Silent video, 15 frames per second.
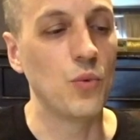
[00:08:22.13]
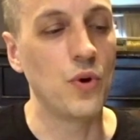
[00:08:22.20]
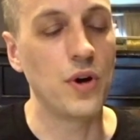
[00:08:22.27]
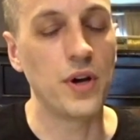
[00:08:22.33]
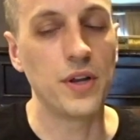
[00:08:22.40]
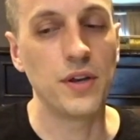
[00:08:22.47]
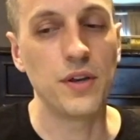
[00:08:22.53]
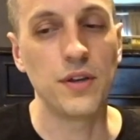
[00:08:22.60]

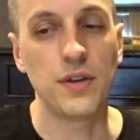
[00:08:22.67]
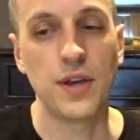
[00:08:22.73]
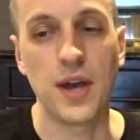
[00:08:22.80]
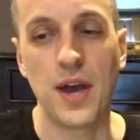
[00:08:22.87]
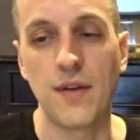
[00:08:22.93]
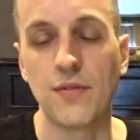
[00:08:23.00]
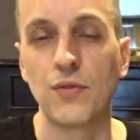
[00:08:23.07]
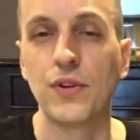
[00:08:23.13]
want to
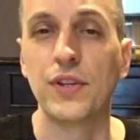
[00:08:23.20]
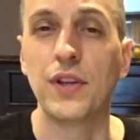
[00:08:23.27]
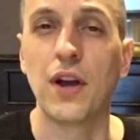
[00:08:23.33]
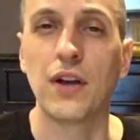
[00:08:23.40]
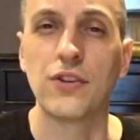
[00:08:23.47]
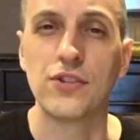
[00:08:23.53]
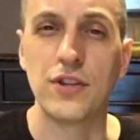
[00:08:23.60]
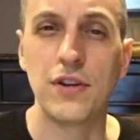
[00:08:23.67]
have a
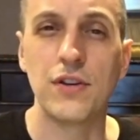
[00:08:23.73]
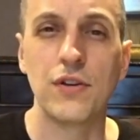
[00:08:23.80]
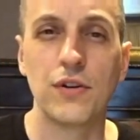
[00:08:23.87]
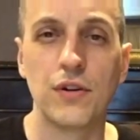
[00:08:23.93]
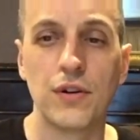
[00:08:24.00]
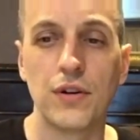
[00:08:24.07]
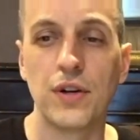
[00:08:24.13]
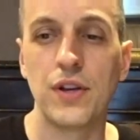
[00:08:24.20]
reduction in
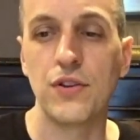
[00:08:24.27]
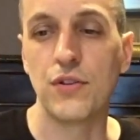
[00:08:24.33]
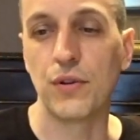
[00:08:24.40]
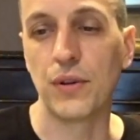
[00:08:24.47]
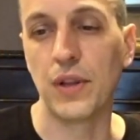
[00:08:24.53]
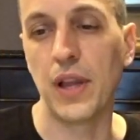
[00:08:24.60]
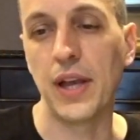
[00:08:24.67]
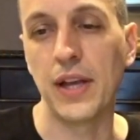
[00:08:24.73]
your in
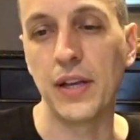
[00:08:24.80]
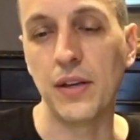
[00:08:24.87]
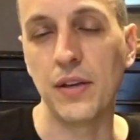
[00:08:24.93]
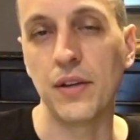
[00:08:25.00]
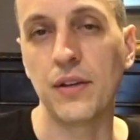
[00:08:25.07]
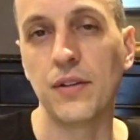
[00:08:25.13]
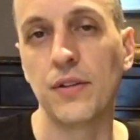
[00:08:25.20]
your light